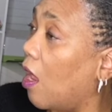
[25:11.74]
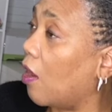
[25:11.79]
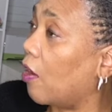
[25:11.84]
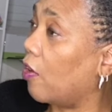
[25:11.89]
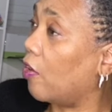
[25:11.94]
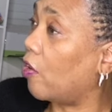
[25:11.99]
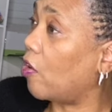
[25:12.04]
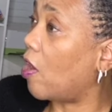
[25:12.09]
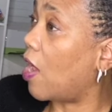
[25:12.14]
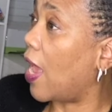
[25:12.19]

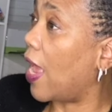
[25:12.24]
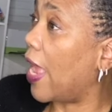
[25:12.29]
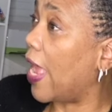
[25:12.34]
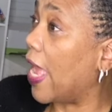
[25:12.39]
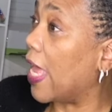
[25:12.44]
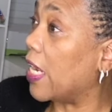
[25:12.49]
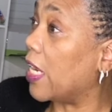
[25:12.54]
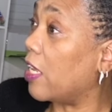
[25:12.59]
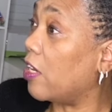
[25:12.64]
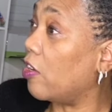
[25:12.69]
Girl, I
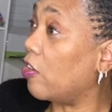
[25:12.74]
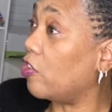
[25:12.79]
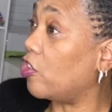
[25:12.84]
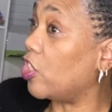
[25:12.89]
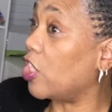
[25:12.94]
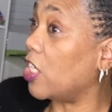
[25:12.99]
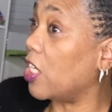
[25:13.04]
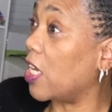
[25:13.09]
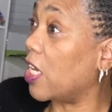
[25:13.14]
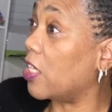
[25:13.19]
had
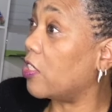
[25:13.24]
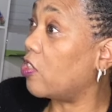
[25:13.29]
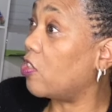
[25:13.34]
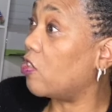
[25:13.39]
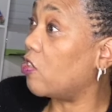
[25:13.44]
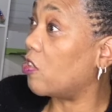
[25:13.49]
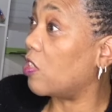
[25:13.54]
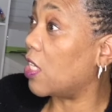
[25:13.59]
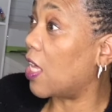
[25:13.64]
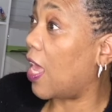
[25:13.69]
energy
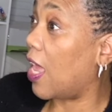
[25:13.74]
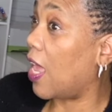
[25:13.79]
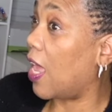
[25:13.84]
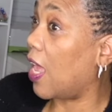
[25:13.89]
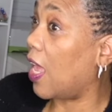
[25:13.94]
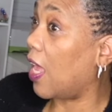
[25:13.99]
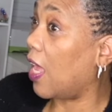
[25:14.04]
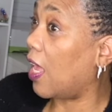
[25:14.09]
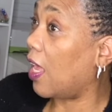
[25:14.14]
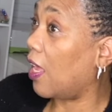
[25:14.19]

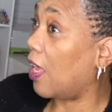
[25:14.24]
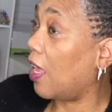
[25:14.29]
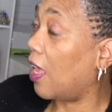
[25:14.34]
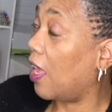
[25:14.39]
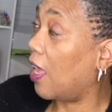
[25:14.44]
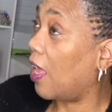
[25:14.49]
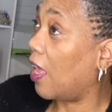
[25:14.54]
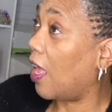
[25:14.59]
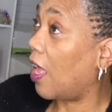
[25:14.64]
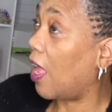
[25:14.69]
yesterday.
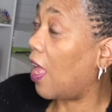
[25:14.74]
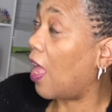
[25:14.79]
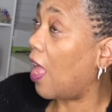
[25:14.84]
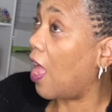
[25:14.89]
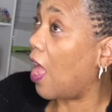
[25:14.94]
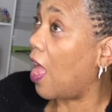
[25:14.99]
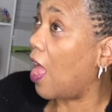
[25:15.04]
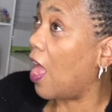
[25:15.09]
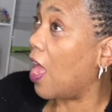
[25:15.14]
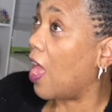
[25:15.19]

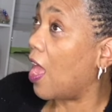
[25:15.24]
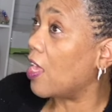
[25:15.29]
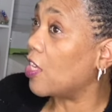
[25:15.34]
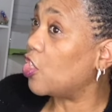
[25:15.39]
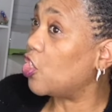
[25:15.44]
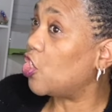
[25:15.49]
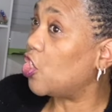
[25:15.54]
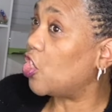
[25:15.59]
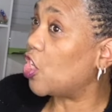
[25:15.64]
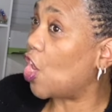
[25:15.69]

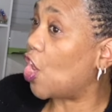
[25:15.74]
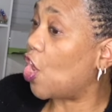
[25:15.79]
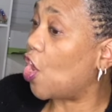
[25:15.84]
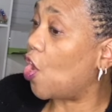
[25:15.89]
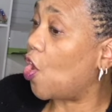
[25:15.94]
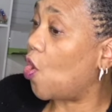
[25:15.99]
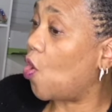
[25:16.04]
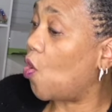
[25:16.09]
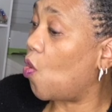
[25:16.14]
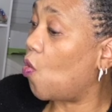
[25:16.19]

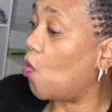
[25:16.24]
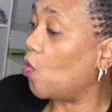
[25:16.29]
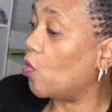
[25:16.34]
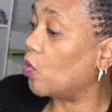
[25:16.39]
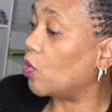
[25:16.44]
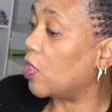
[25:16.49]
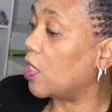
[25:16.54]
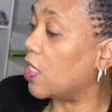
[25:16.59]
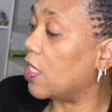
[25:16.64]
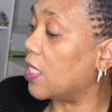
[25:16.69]
So
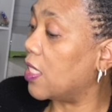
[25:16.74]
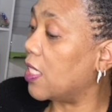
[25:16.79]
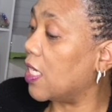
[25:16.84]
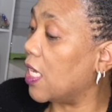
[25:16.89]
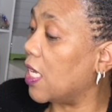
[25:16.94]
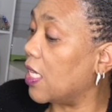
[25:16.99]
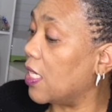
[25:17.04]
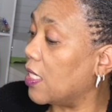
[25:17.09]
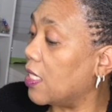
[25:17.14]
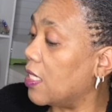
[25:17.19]

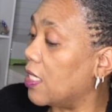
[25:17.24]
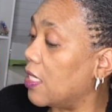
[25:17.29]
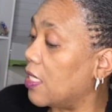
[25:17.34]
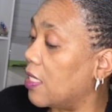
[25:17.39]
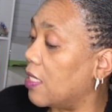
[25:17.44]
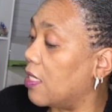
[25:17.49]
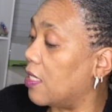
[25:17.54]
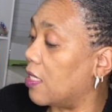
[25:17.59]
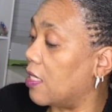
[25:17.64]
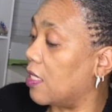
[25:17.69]

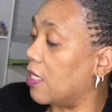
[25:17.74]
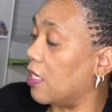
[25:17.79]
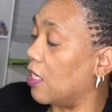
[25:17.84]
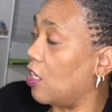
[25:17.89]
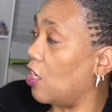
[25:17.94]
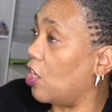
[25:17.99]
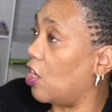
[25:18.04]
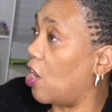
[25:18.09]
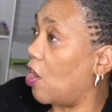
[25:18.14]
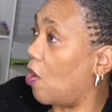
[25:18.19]
since,
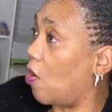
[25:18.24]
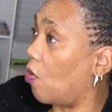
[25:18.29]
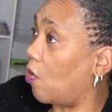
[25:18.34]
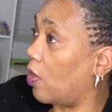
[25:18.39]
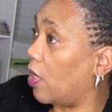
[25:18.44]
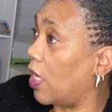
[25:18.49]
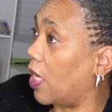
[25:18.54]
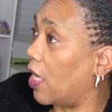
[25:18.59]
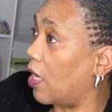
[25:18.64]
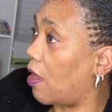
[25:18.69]

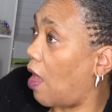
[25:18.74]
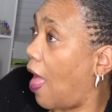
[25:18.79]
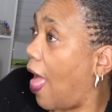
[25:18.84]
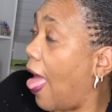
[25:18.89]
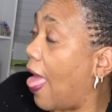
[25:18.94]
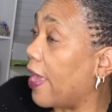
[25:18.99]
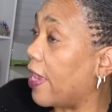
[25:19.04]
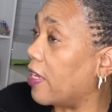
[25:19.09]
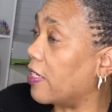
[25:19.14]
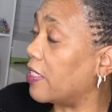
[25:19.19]

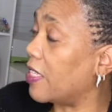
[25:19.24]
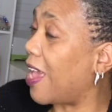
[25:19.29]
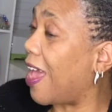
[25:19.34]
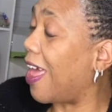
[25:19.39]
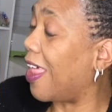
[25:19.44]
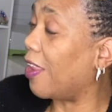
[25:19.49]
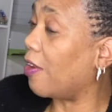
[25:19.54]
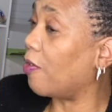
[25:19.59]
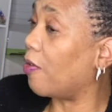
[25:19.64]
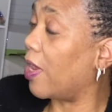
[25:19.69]
I could
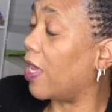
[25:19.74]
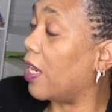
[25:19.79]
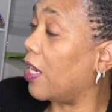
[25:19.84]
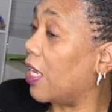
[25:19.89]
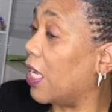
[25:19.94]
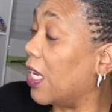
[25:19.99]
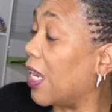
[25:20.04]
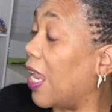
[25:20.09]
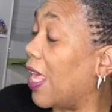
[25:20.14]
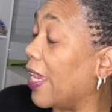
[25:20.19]
tolerate it,
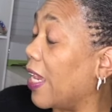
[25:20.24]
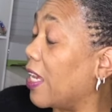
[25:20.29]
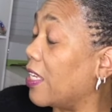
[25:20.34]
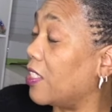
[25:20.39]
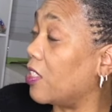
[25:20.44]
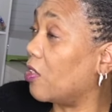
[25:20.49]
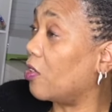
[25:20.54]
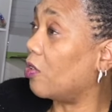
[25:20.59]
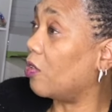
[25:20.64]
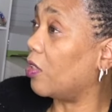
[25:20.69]
and like I
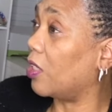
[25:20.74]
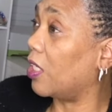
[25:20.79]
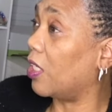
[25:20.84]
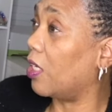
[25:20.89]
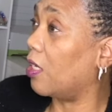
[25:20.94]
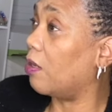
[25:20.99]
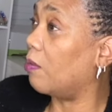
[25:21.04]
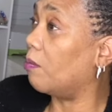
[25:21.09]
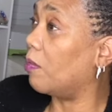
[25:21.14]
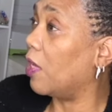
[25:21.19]
told
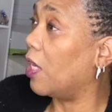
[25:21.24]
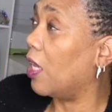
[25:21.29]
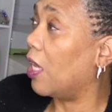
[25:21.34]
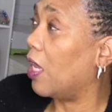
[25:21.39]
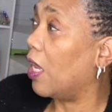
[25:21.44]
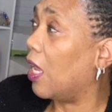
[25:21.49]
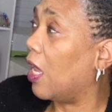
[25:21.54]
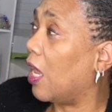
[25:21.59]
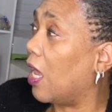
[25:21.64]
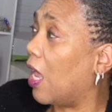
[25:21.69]
him,
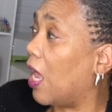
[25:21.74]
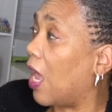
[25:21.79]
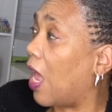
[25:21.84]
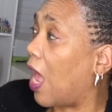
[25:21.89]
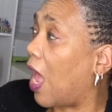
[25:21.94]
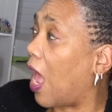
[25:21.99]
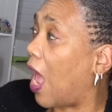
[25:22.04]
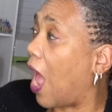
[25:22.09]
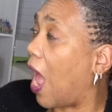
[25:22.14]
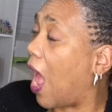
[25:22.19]

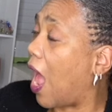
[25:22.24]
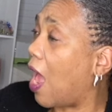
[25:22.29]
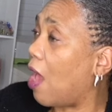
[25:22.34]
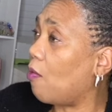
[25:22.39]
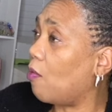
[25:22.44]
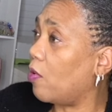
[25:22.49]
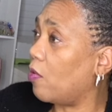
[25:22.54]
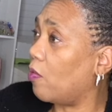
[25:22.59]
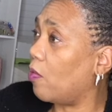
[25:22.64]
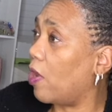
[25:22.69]
I
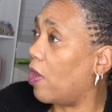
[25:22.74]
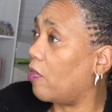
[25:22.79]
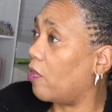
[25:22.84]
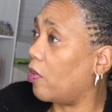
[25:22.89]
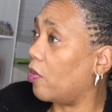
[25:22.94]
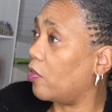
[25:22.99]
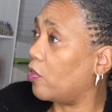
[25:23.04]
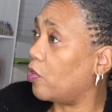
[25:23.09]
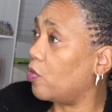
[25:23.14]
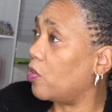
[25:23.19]
would
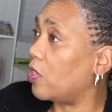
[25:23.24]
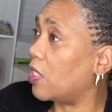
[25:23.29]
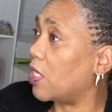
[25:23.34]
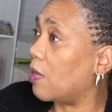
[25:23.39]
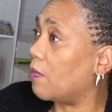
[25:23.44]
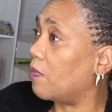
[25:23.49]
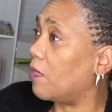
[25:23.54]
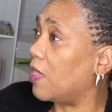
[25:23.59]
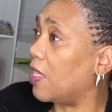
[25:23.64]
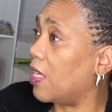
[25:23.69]
rather do
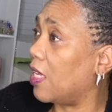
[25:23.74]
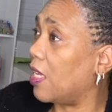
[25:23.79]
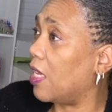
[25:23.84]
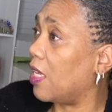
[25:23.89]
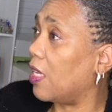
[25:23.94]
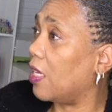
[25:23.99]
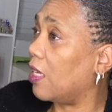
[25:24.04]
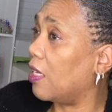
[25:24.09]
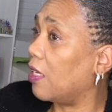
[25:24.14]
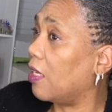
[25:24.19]

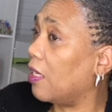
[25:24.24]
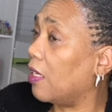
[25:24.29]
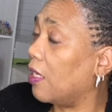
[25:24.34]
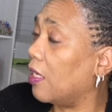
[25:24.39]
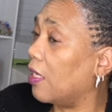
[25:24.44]
something